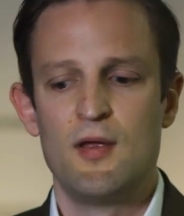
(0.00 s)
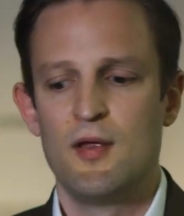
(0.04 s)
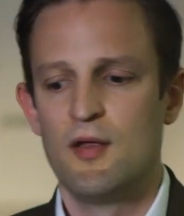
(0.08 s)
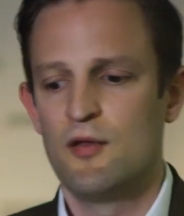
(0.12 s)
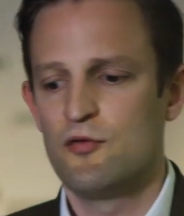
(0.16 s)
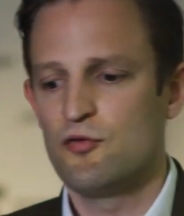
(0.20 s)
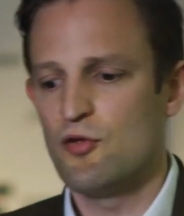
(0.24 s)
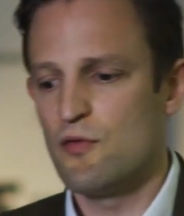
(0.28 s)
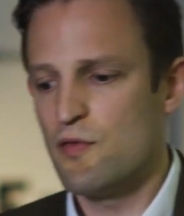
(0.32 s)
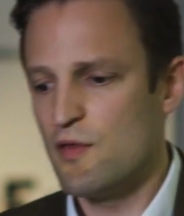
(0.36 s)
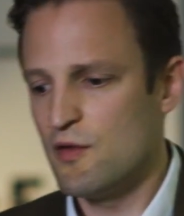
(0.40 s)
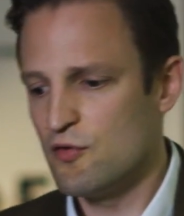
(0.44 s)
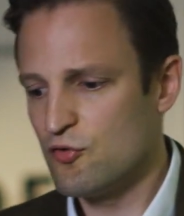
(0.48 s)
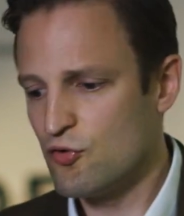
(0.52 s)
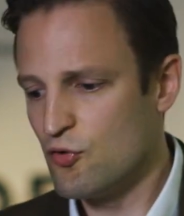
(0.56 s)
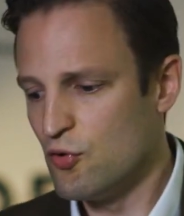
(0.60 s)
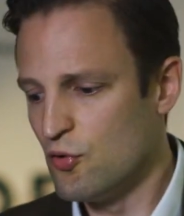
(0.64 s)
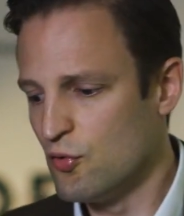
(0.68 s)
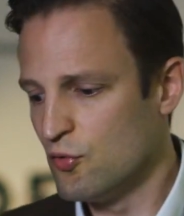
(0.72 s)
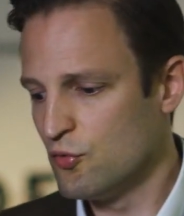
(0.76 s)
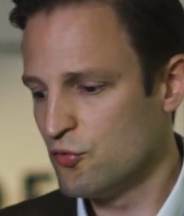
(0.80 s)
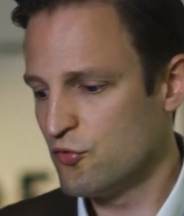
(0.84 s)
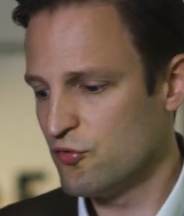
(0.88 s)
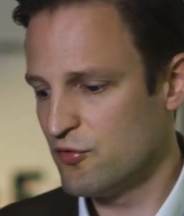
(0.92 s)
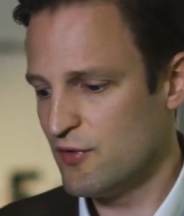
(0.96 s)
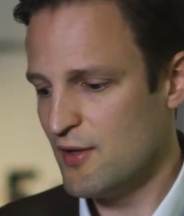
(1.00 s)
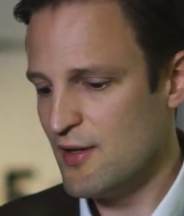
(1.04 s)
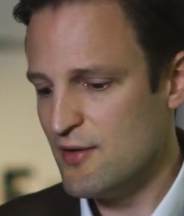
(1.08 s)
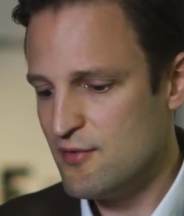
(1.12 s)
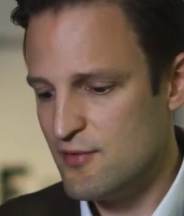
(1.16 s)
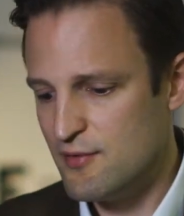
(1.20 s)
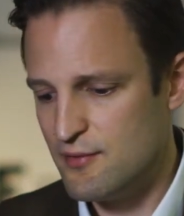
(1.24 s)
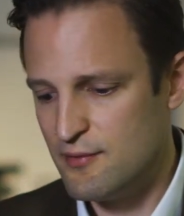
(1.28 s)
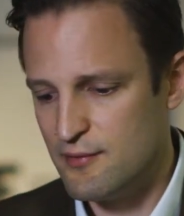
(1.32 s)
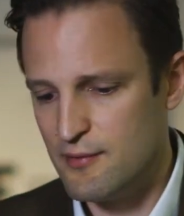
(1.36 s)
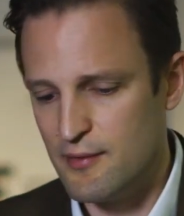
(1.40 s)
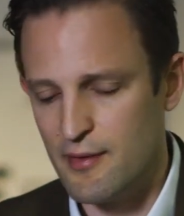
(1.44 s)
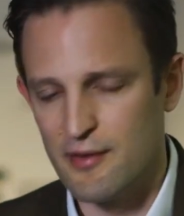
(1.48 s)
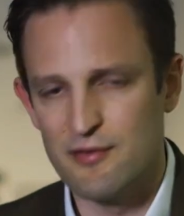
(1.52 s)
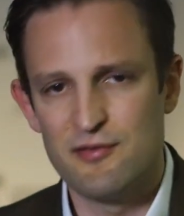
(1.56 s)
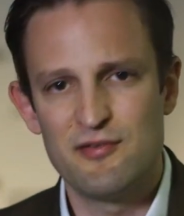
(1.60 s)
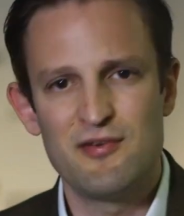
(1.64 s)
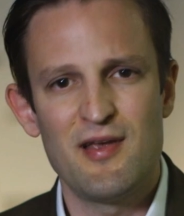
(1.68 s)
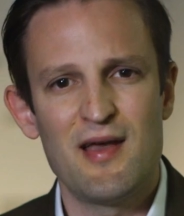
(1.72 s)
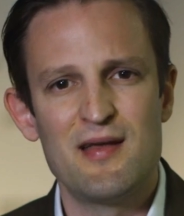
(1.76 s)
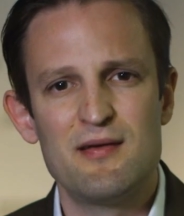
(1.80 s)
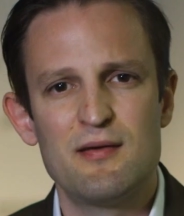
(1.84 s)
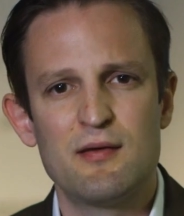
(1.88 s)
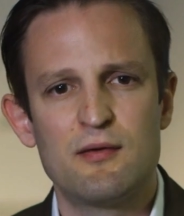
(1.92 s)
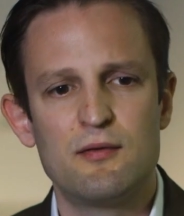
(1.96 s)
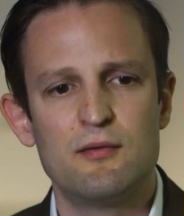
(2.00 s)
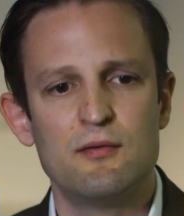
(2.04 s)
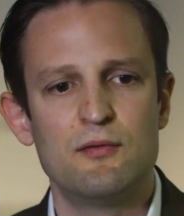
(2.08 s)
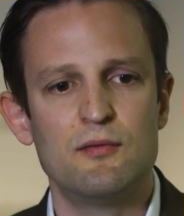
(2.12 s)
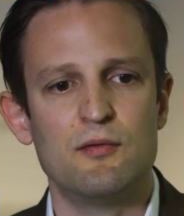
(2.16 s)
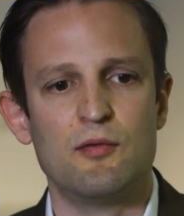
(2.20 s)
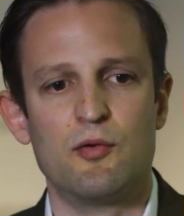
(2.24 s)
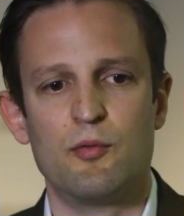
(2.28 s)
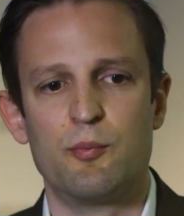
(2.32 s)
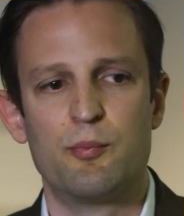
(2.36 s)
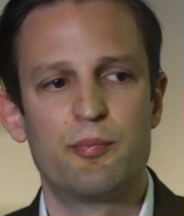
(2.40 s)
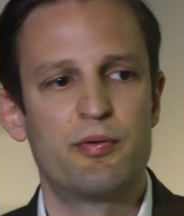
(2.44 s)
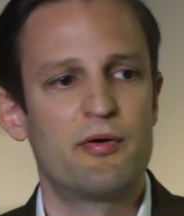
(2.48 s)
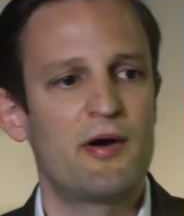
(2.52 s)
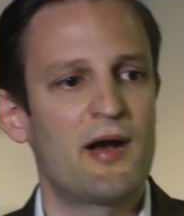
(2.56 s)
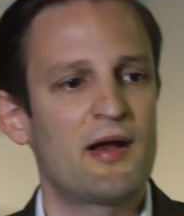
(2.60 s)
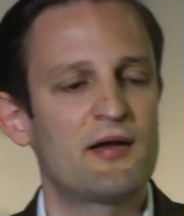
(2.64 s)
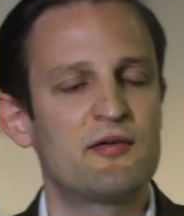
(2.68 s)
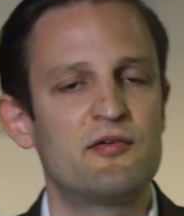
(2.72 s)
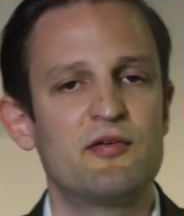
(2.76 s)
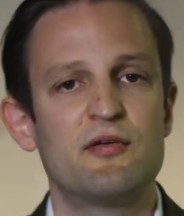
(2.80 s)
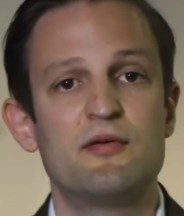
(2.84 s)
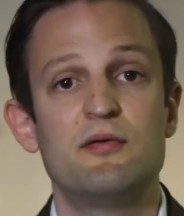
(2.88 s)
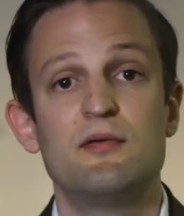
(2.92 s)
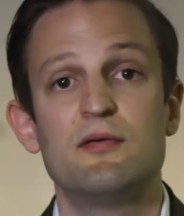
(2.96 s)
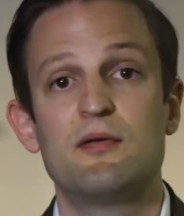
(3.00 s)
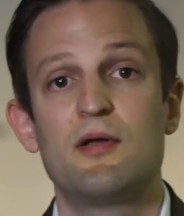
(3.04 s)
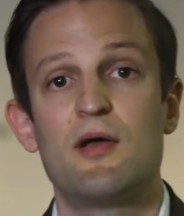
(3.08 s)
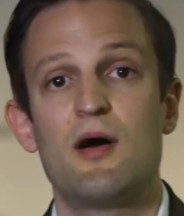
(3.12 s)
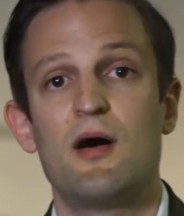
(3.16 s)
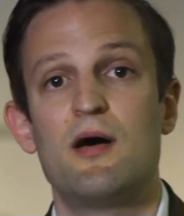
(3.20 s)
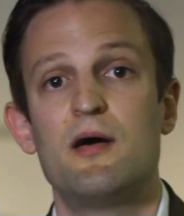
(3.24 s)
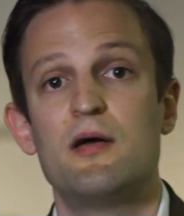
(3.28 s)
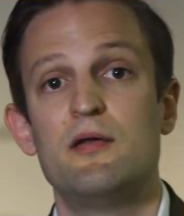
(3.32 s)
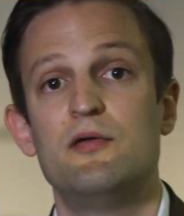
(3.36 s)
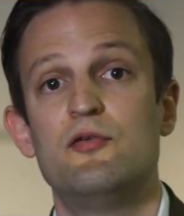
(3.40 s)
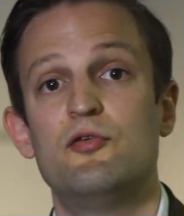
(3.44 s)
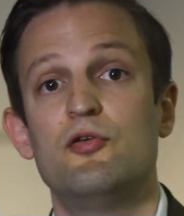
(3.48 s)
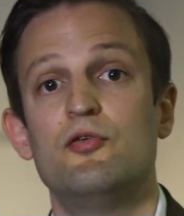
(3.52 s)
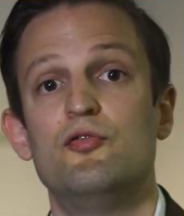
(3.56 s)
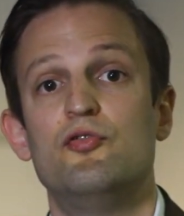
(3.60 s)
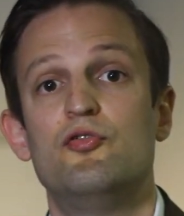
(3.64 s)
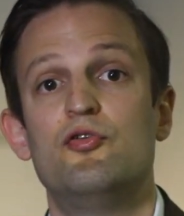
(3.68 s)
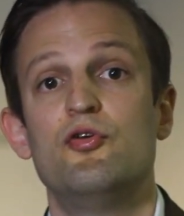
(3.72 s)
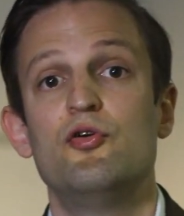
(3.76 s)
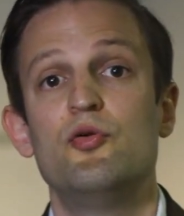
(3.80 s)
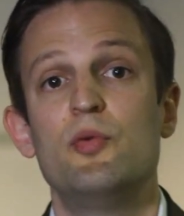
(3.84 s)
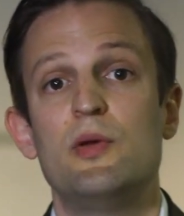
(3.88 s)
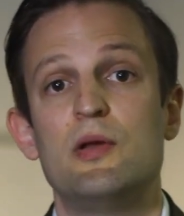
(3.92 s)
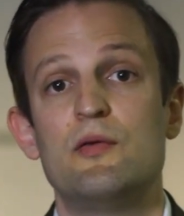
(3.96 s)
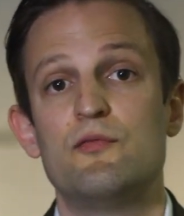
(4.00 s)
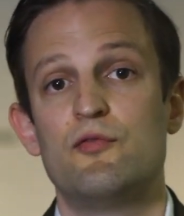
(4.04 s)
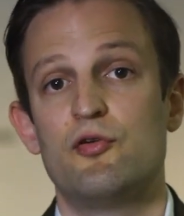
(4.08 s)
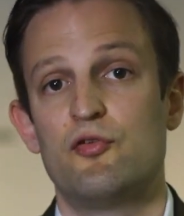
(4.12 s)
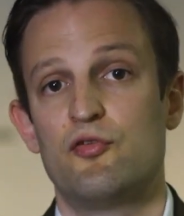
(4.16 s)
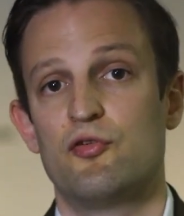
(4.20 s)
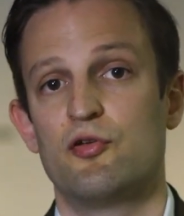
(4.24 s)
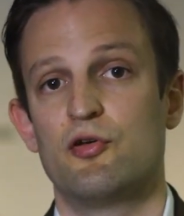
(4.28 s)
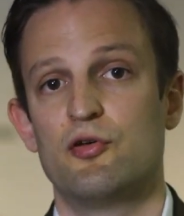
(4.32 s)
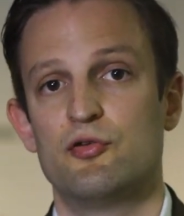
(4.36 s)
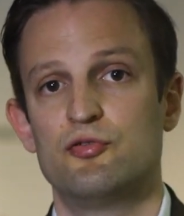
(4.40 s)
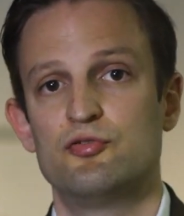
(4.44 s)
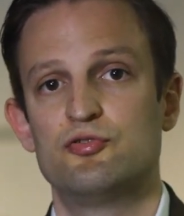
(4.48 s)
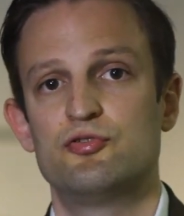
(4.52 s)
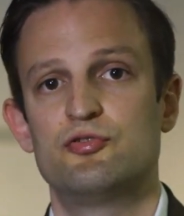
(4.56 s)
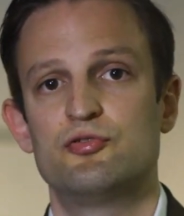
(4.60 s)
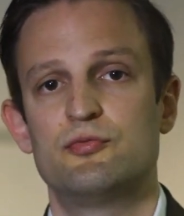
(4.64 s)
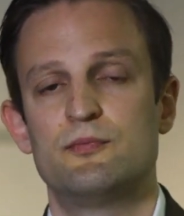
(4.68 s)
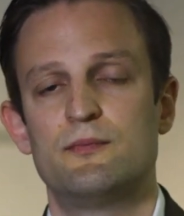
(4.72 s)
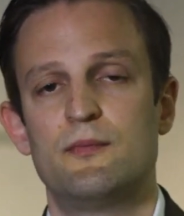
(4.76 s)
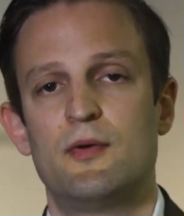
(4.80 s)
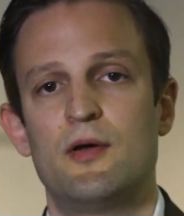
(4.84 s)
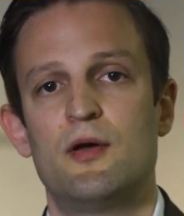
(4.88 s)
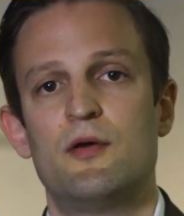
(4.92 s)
So this course isn't a technical or practical guide to doing research.